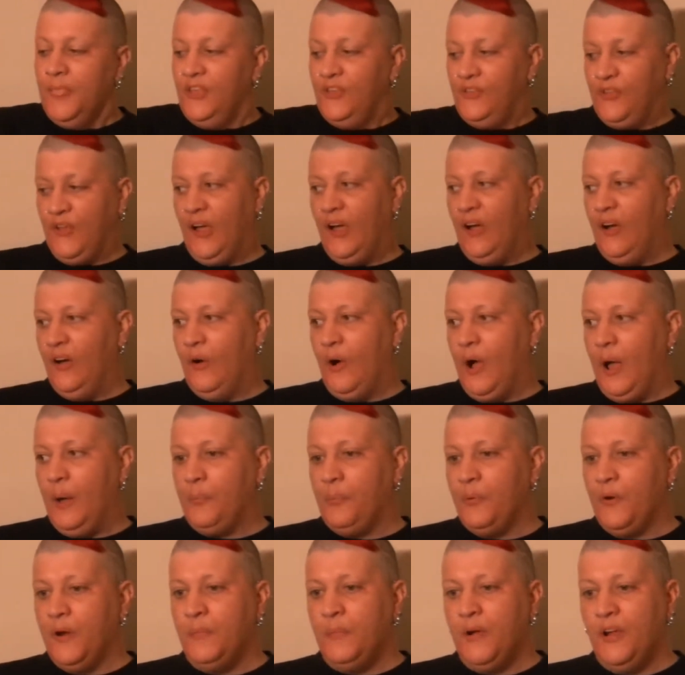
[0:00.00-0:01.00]
So I
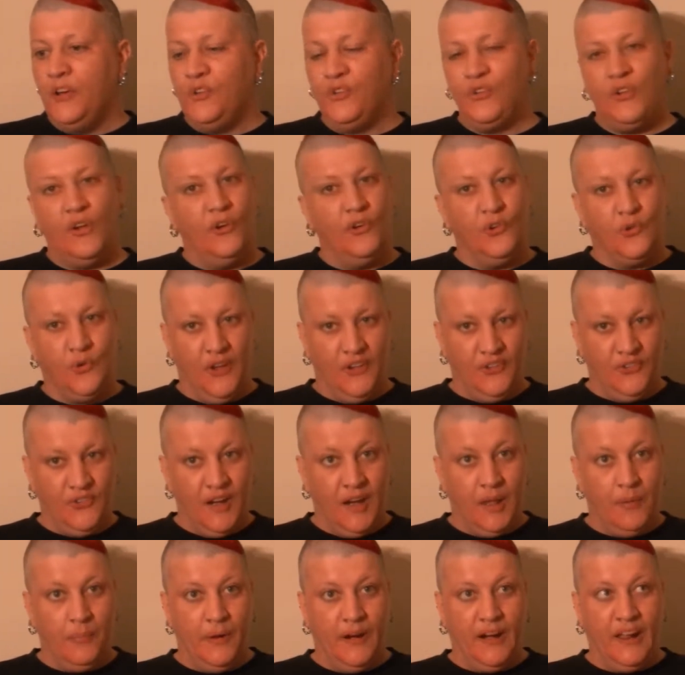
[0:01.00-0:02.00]
pretty much don't trust
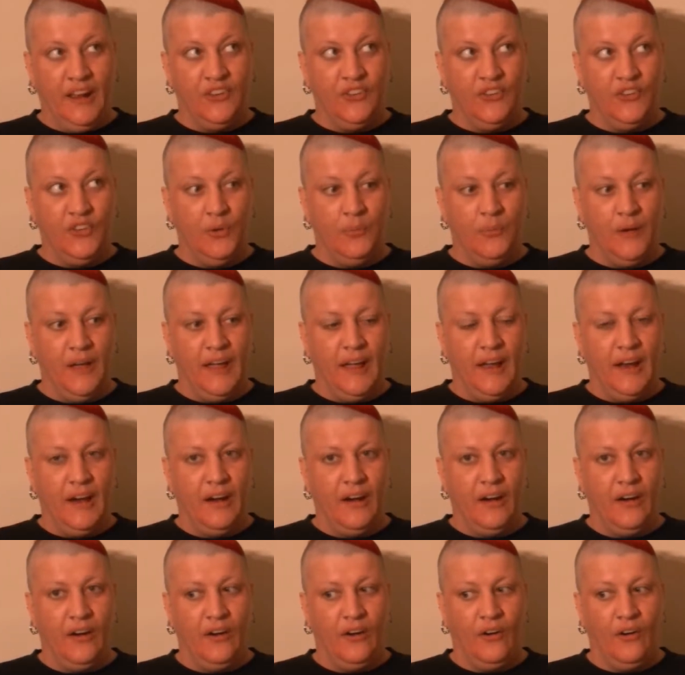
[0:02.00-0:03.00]
anybody to do my
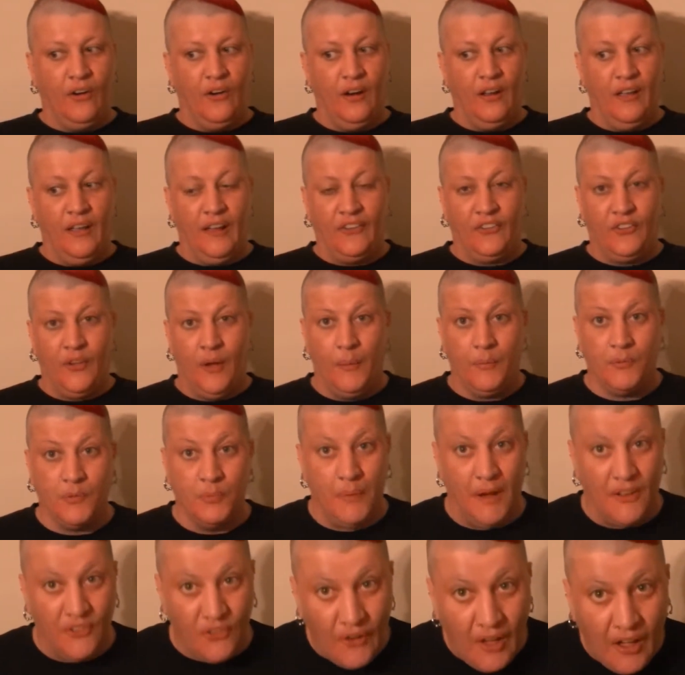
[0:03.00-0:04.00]
hair except
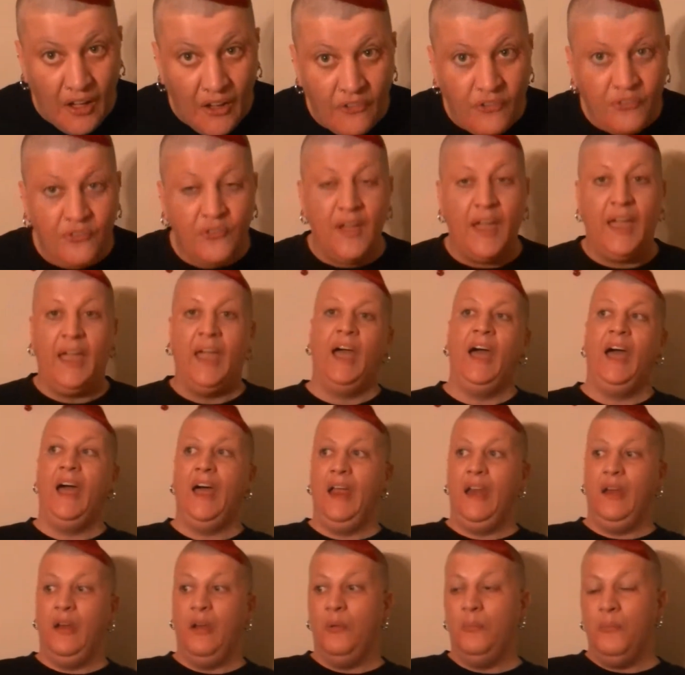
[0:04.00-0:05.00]
myself,
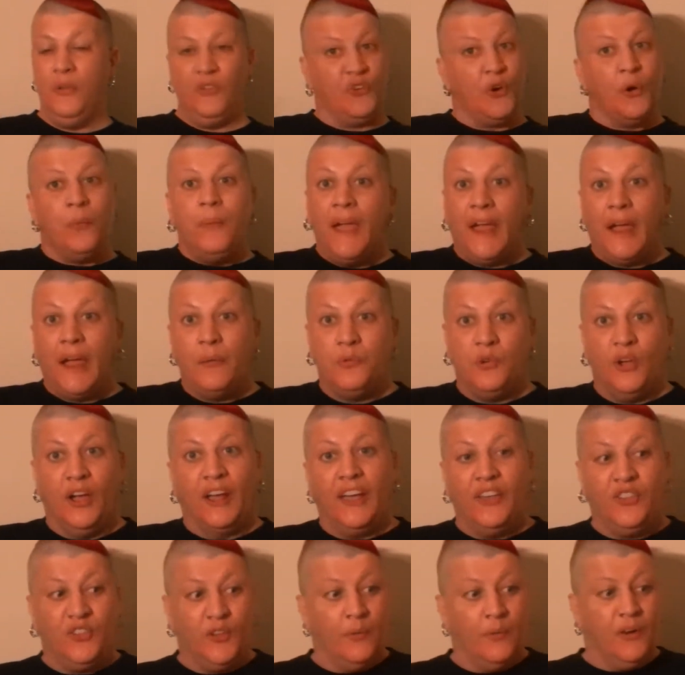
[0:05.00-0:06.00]
and Mr. Makeup
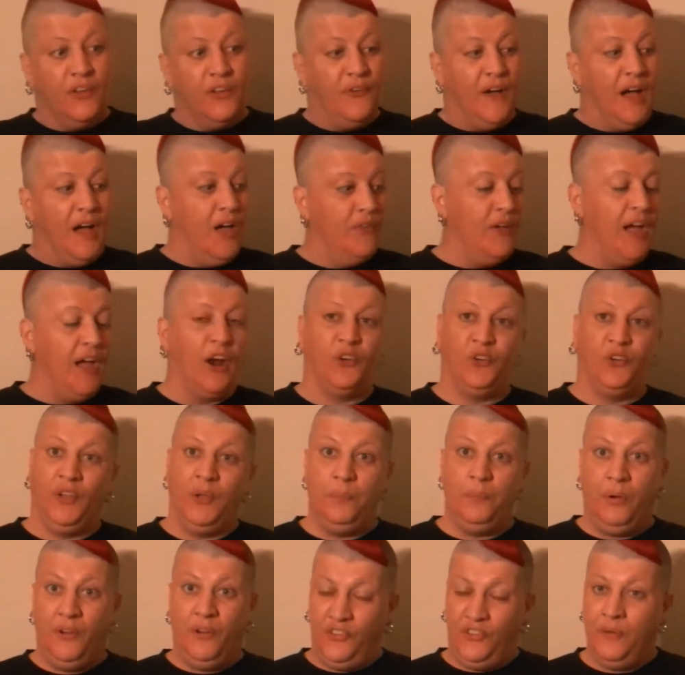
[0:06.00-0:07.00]
Junkie 75
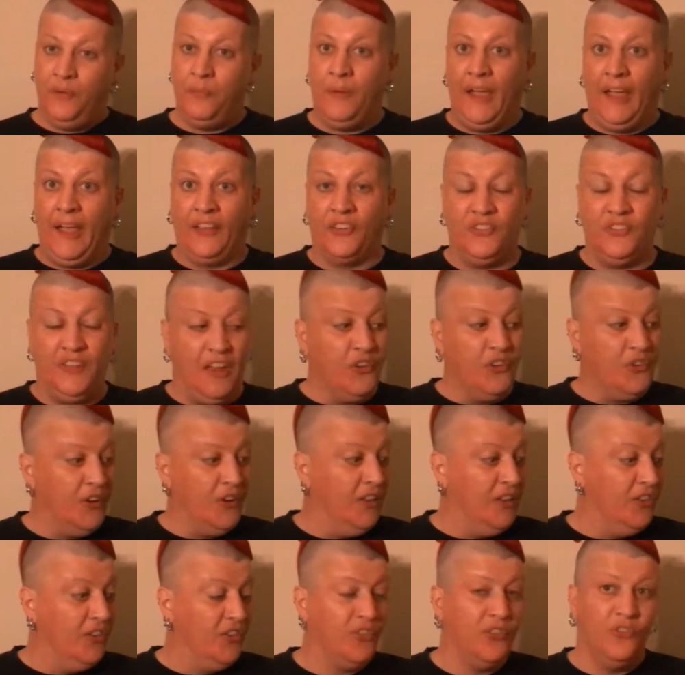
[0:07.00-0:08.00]
actually puts in my
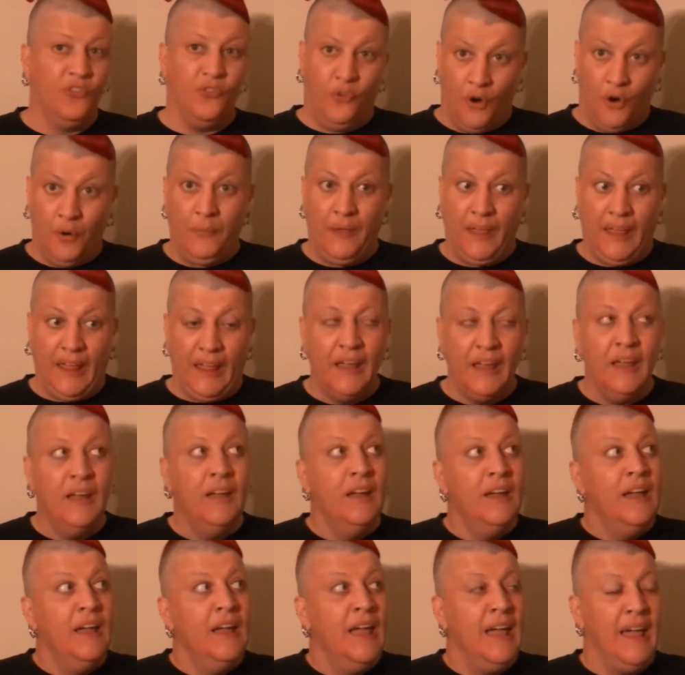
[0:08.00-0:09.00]
extensions for me.
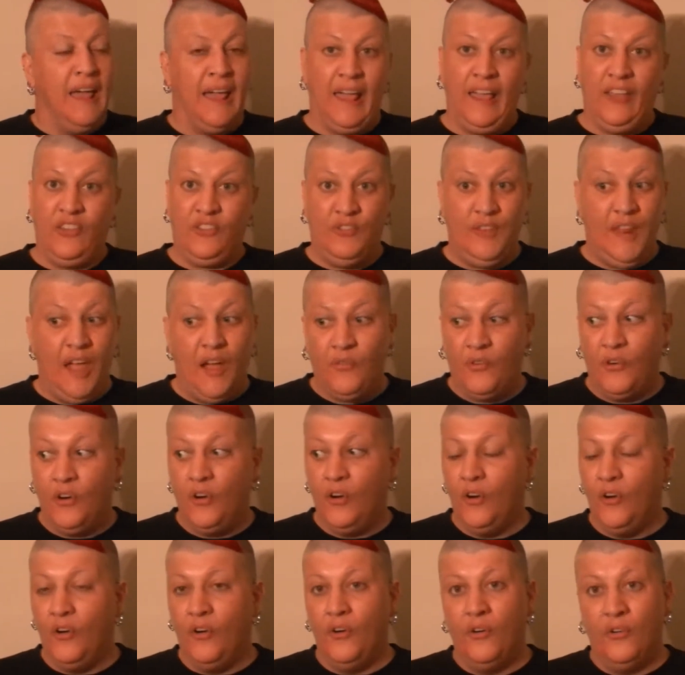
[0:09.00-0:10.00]
He's
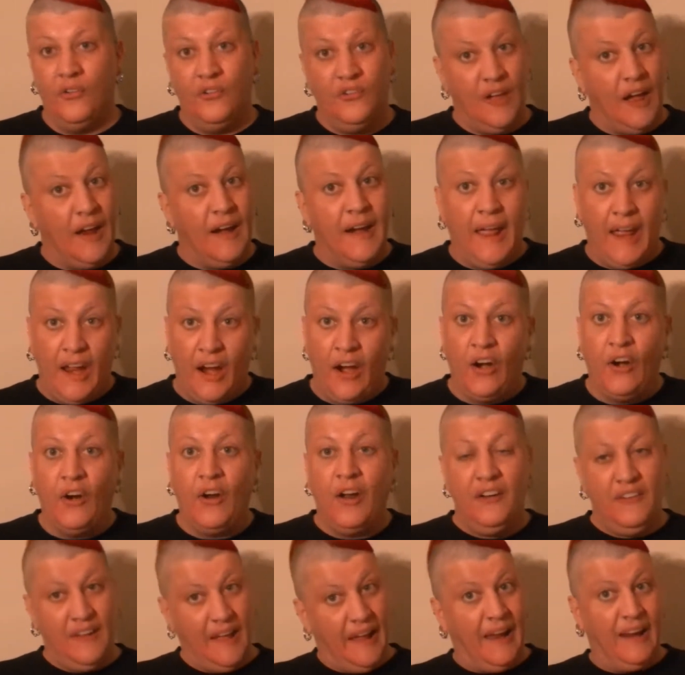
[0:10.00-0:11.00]
never done hair
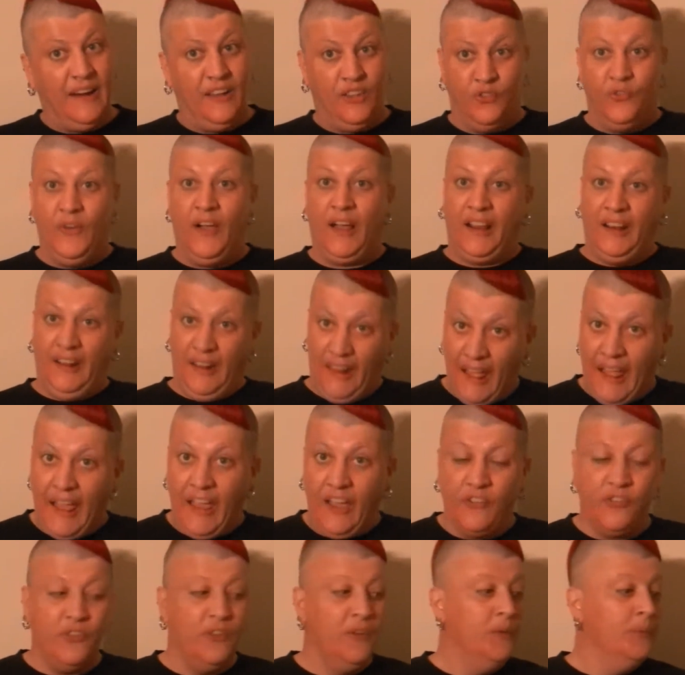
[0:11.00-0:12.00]
a day in his fucking
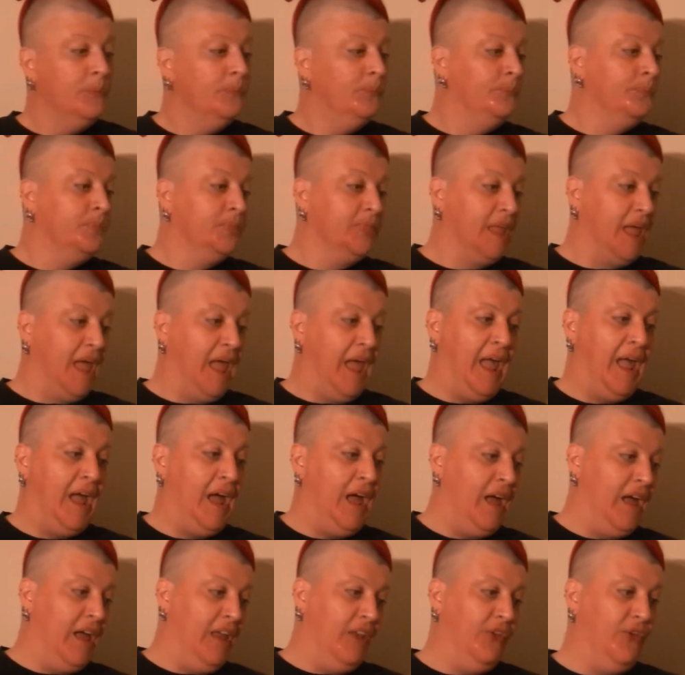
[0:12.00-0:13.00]
life,
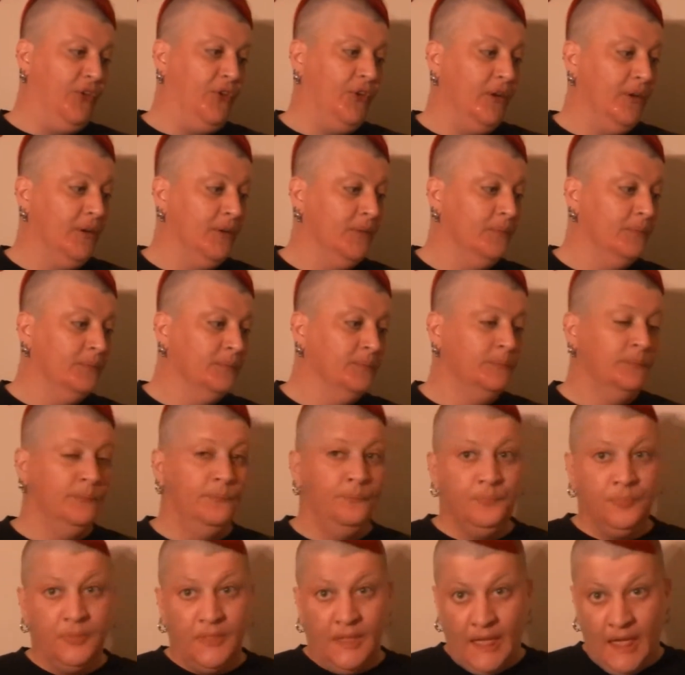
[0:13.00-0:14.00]
and
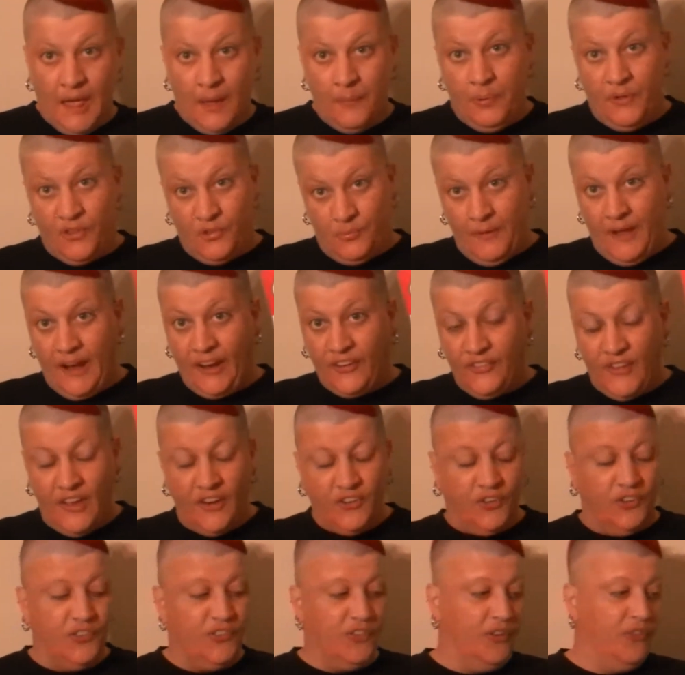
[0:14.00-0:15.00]
he puts my
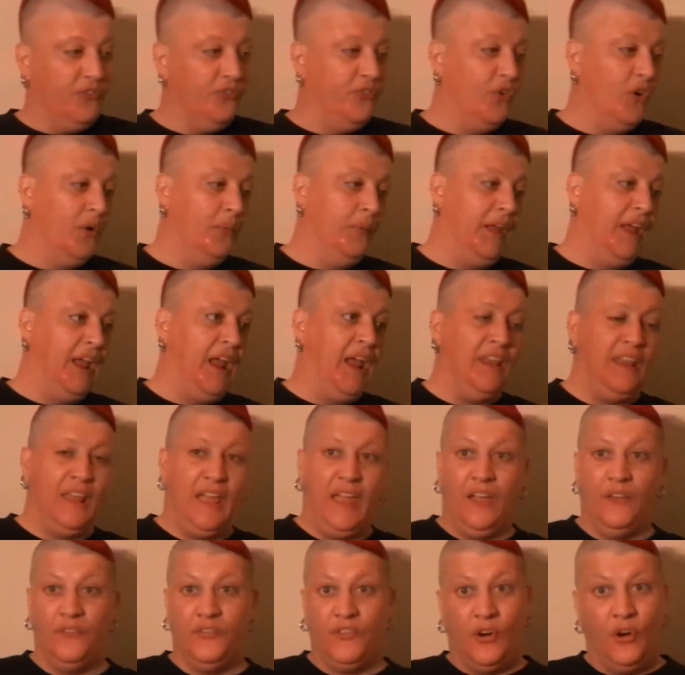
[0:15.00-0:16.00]
extensions in for me, and they
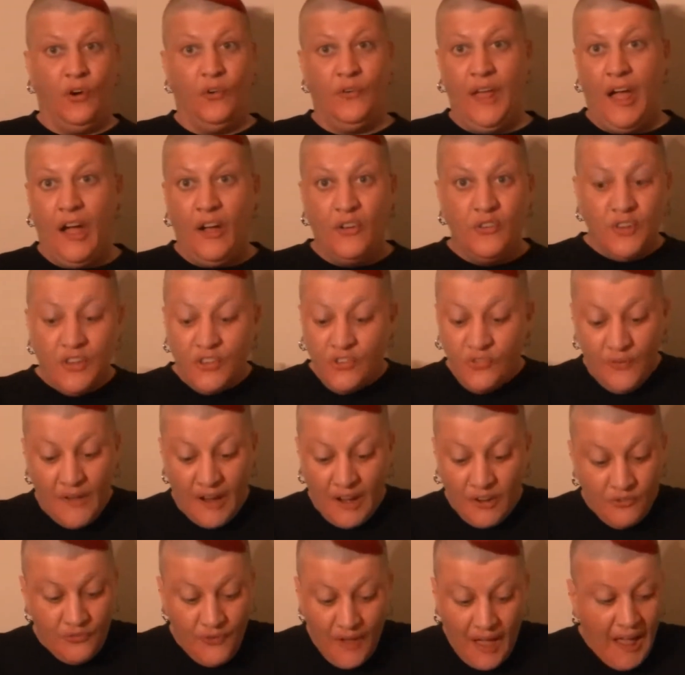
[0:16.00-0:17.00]
have turned out just
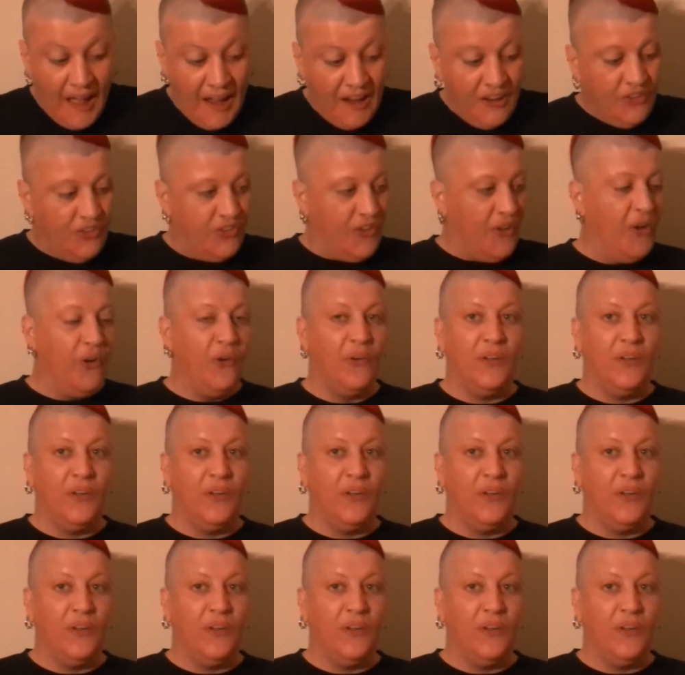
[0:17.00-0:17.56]
fucking fine. So